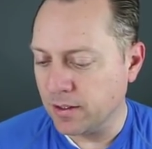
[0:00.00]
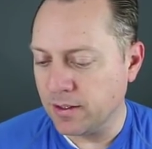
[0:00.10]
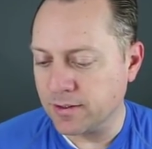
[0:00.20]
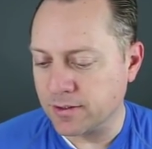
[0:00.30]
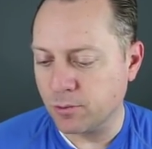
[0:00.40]

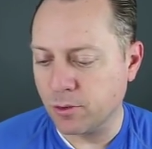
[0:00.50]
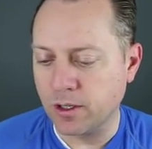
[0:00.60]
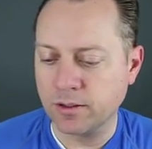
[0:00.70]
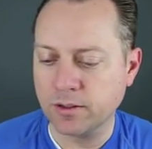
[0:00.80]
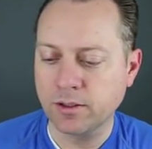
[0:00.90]
Enos
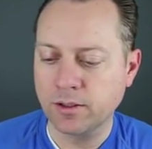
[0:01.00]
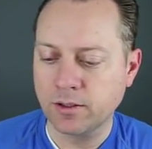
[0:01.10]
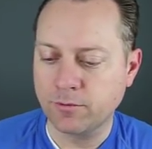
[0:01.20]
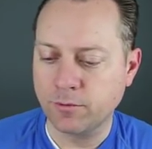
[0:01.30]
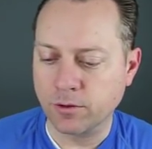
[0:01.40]
1,
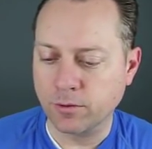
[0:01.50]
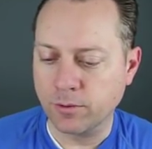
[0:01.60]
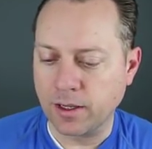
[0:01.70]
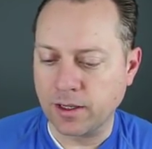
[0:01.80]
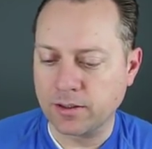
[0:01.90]
4
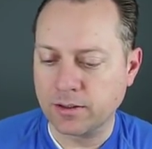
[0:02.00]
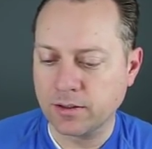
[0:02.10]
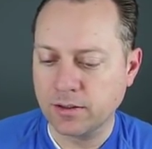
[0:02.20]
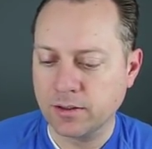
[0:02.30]
through 8.